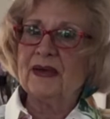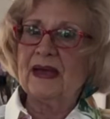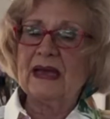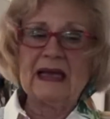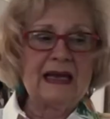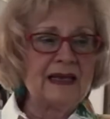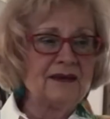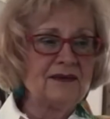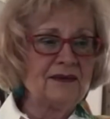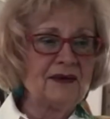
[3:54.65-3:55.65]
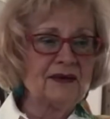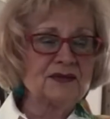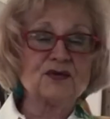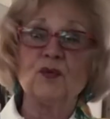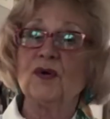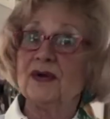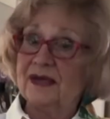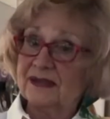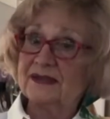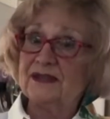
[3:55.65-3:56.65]
and uh, so we're going
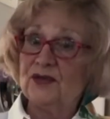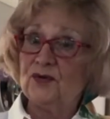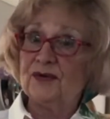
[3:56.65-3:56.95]
to continue